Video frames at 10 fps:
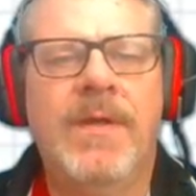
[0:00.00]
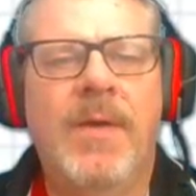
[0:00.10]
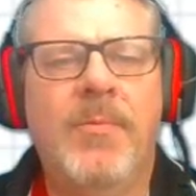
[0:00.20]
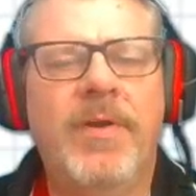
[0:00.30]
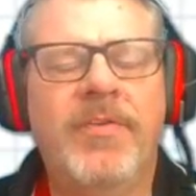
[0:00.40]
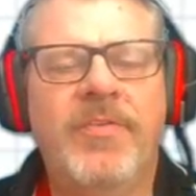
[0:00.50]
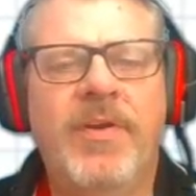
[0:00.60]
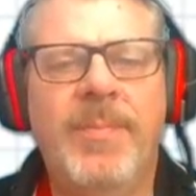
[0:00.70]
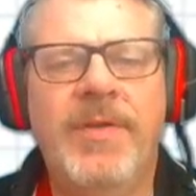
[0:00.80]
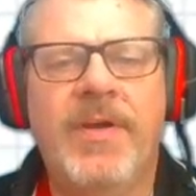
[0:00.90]
We're going to
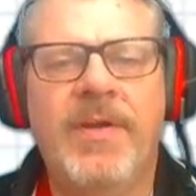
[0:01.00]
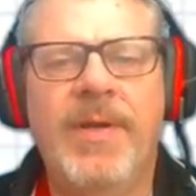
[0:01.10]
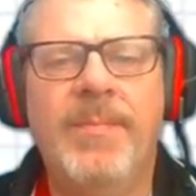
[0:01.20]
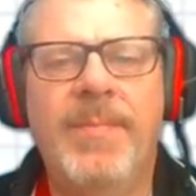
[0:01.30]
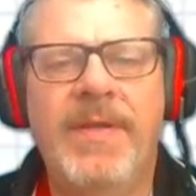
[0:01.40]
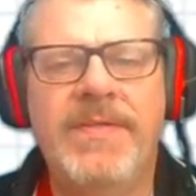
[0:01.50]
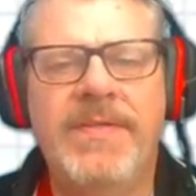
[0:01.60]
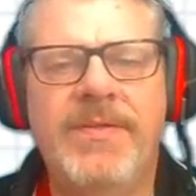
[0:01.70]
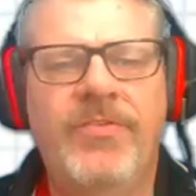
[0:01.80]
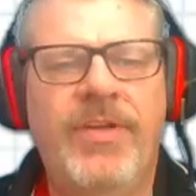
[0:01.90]
start by talking about
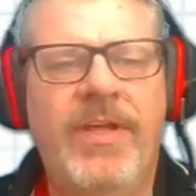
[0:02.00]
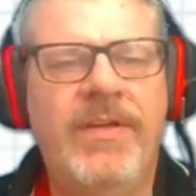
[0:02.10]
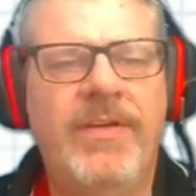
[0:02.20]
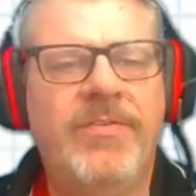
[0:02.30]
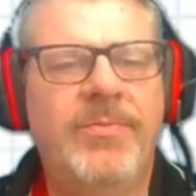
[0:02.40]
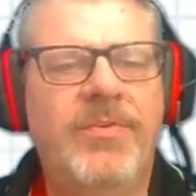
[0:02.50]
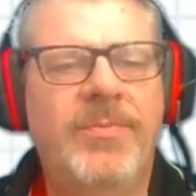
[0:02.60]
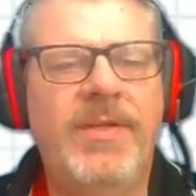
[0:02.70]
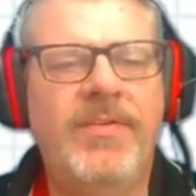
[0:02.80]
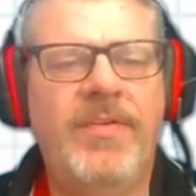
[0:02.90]
Mendelian genetics,
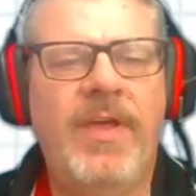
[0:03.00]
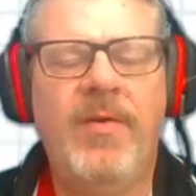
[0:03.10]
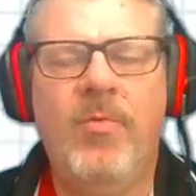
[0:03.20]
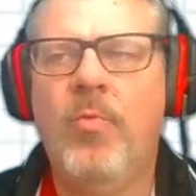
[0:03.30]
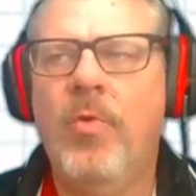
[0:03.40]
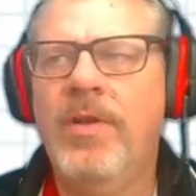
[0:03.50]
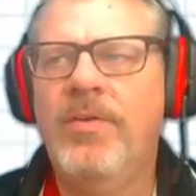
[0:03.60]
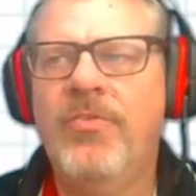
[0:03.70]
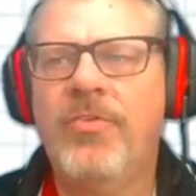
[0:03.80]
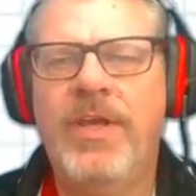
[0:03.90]
which means that
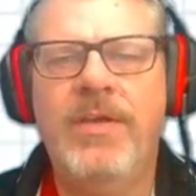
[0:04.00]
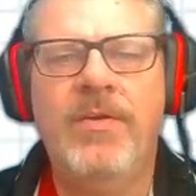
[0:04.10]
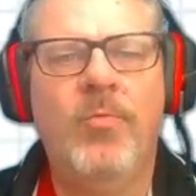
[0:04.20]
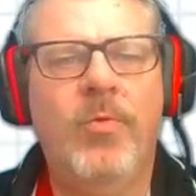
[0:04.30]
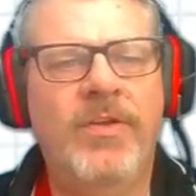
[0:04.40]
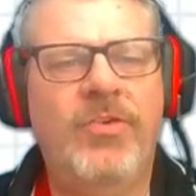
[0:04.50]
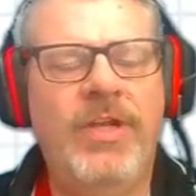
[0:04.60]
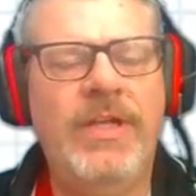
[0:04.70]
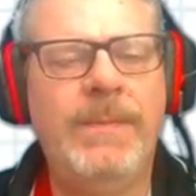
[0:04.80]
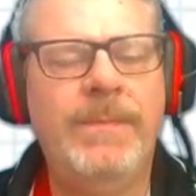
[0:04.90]
one trait, one
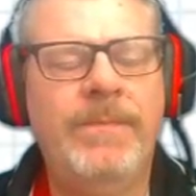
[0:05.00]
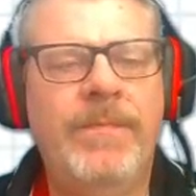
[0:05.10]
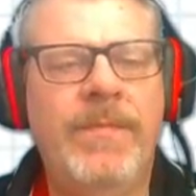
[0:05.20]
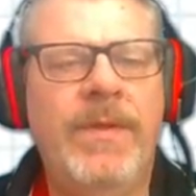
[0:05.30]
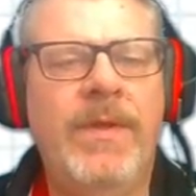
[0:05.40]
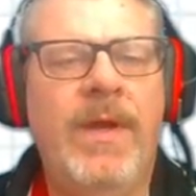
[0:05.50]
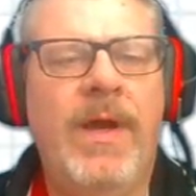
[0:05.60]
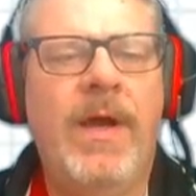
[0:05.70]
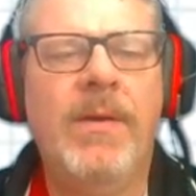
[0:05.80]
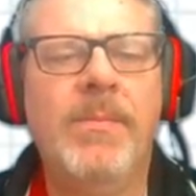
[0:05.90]
gene.
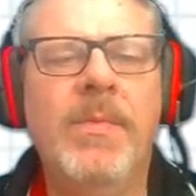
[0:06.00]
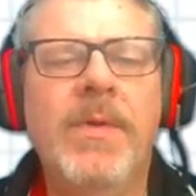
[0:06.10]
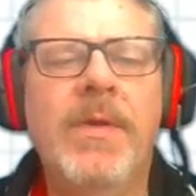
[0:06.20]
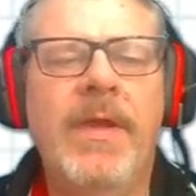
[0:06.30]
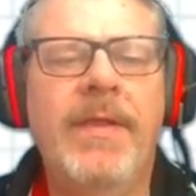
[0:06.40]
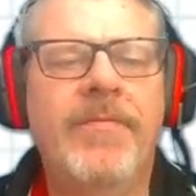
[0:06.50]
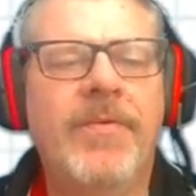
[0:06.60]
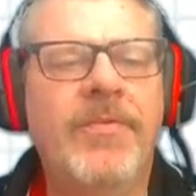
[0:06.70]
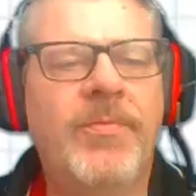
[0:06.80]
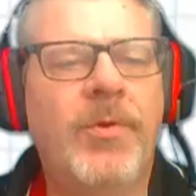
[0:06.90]
And the
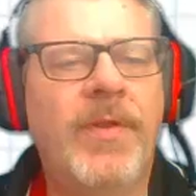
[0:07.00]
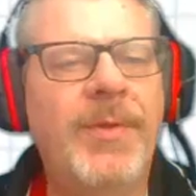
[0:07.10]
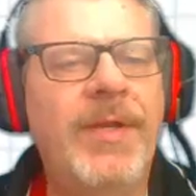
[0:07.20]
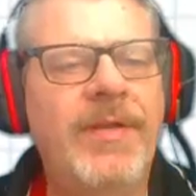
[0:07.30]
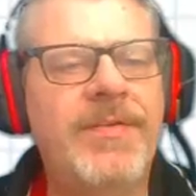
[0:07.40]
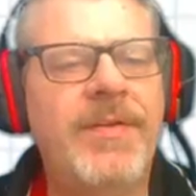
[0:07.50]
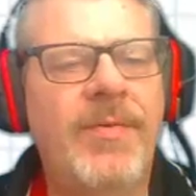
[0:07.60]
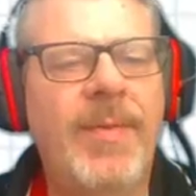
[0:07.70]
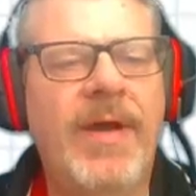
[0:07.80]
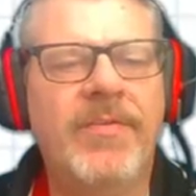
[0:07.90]
first word that we need to know
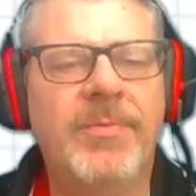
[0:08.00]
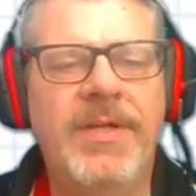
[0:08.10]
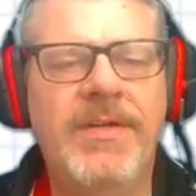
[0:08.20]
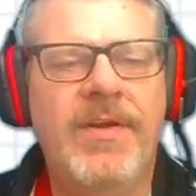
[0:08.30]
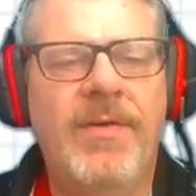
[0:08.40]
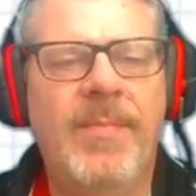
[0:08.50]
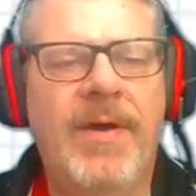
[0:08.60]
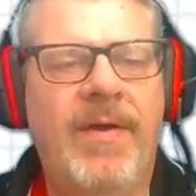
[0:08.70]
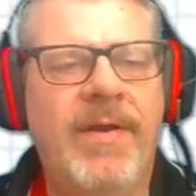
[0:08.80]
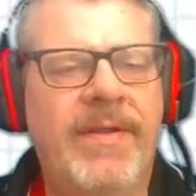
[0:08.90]
about is we need to know
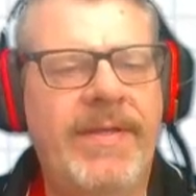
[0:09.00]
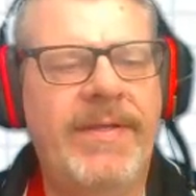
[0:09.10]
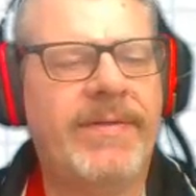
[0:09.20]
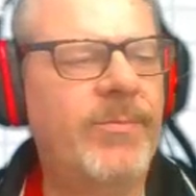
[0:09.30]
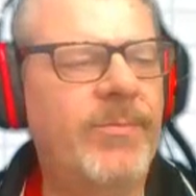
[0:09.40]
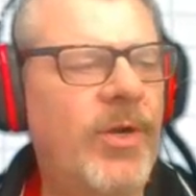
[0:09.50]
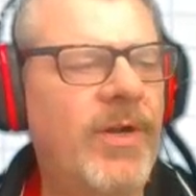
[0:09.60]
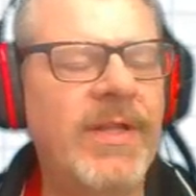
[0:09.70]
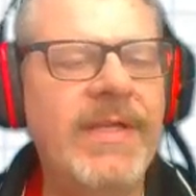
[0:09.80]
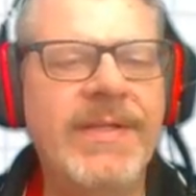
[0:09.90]
about an allele. And what an
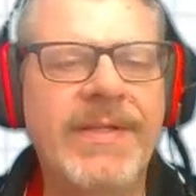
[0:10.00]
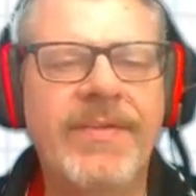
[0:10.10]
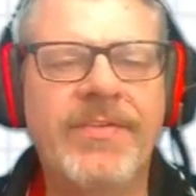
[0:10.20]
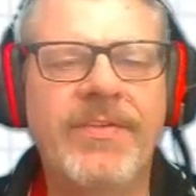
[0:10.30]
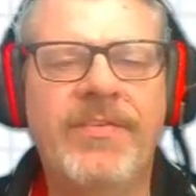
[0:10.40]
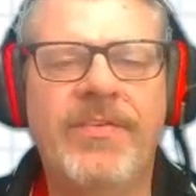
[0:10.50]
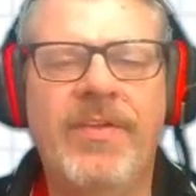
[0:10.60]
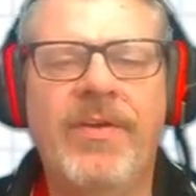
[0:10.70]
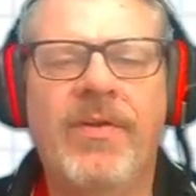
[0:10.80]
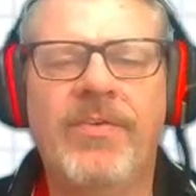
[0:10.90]
allele is just
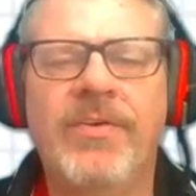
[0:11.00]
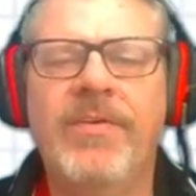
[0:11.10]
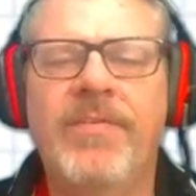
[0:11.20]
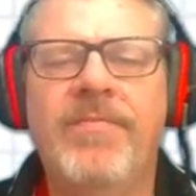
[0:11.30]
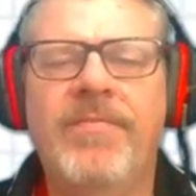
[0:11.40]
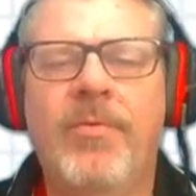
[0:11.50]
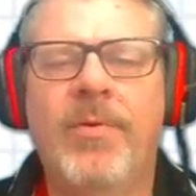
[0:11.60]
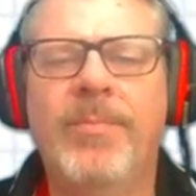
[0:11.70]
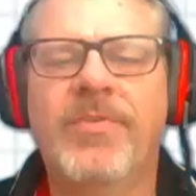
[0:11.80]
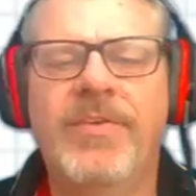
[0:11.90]
the alternative
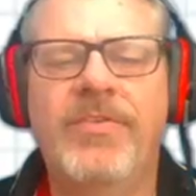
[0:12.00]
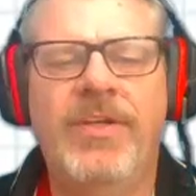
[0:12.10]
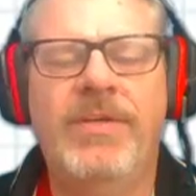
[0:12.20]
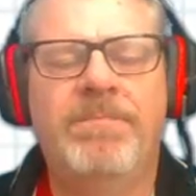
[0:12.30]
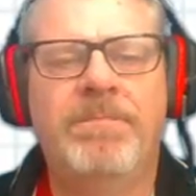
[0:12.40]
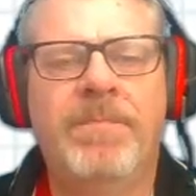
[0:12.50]
forms of a gene.